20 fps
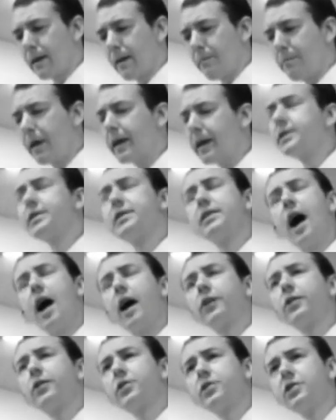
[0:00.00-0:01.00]
Because
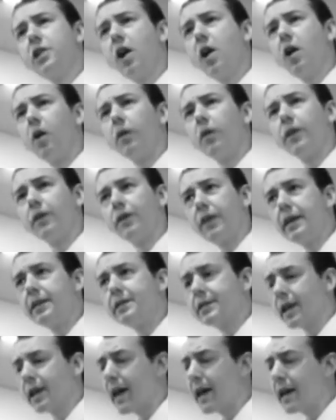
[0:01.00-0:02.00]
doctors know that
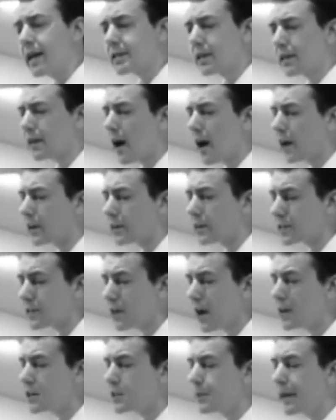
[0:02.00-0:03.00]
these days a doctor's
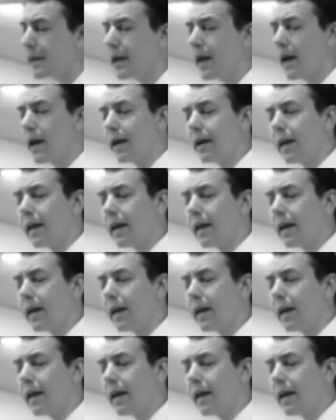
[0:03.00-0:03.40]
husband